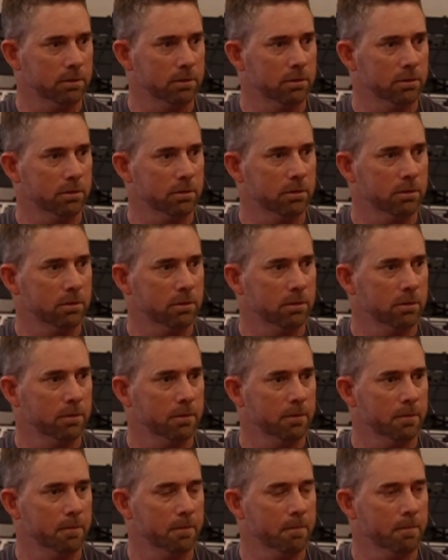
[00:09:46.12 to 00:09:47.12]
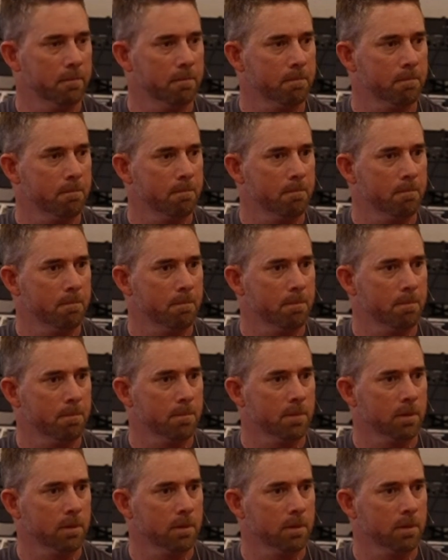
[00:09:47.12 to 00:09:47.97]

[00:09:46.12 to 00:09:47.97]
Nobody speaks.